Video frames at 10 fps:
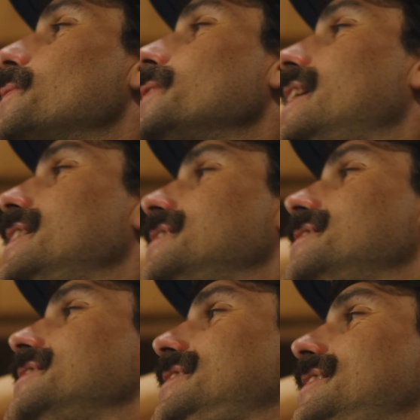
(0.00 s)
roll in.
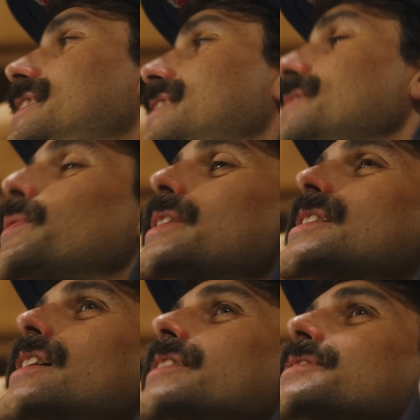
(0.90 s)
What does
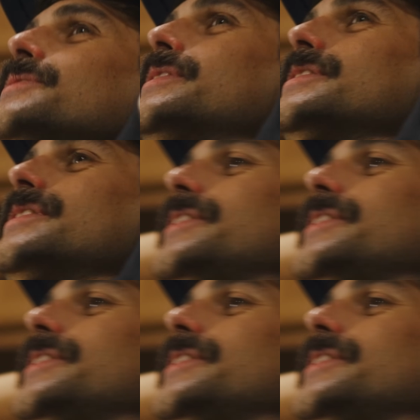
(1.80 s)
Anna do? What does